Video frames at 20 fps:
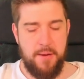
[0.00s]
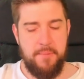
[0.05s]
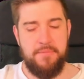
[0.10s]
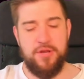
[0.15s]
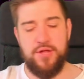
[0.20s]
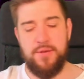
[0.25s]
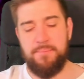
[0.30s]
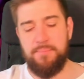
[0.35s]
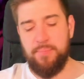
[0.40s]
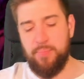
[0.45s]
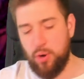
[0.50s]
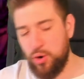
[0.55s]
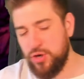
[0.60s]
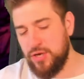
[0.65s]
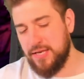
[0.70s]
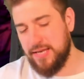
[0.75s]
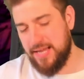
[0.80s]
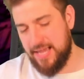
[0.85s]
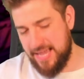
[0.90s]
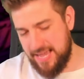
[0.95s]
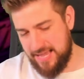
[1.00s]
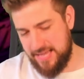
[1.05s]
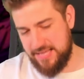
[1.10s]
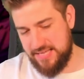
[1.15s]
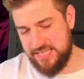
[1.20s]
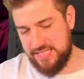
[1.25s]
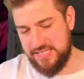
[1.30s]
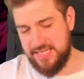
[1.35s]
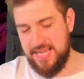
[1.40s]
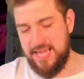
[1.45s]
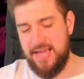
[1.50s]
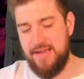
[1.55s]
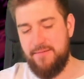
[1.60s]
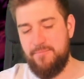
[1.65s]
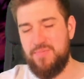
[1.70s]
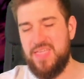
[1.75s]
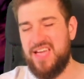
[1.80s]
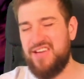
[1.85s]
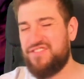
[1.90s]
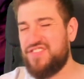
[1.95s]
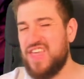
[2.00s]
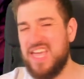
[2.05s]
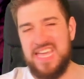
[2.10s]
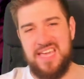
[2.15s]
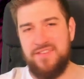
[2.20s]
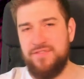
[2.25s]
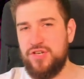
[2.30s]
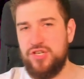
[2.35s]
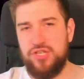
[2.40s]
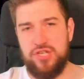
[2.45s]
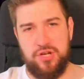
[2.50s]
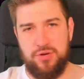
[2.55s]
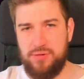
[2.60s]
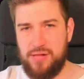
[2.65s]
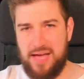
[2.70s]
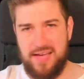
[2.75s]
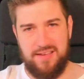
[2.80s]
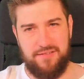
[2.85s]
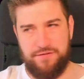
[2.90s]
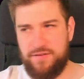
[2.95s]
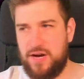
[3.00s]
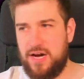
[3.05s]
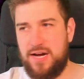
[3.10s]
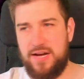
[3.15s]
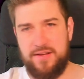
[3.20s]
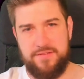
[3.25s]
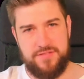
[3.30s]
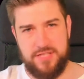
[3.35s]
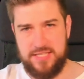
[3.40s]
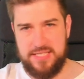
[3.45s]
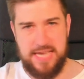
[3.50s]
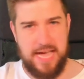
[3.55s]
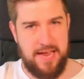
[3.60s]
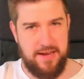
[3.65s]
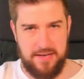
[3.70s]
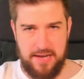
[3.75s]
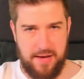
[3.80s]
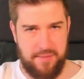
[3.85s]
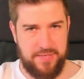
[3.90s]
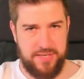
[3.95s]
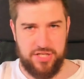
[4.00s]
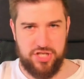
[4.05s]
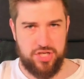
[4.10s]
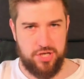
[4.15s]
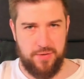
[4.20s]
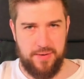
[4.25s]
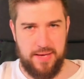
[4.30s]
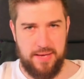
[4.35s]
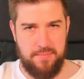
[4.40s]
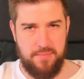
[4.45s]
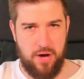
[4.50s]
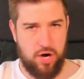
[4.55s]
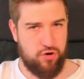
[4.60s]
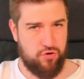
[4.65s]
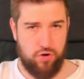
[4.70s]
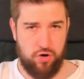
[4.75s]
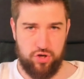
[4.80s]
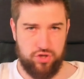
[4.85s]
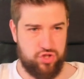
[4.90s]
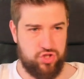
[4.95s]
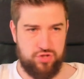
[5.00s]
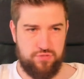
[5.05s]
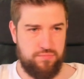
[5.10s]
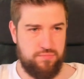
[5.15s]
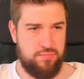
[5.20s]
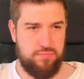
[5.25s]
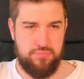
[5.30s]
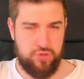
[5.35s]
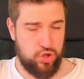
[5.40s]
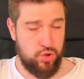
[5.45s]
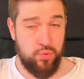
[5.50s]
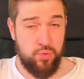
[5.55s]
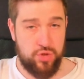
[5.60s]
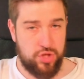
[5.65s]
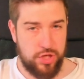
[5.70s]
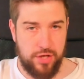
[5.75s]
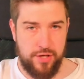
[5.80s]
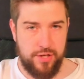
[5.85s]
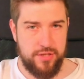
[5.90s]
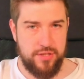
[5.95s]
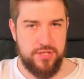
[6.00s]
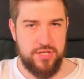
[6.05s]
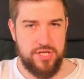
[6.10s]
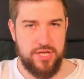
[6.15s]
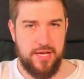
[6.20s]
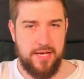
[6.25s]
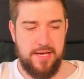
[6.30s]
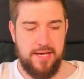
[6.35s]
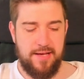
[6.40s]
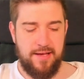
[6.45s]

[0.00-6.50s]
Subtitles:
But the point is, if they even do like 5 to 10 damage to him across 2 turns,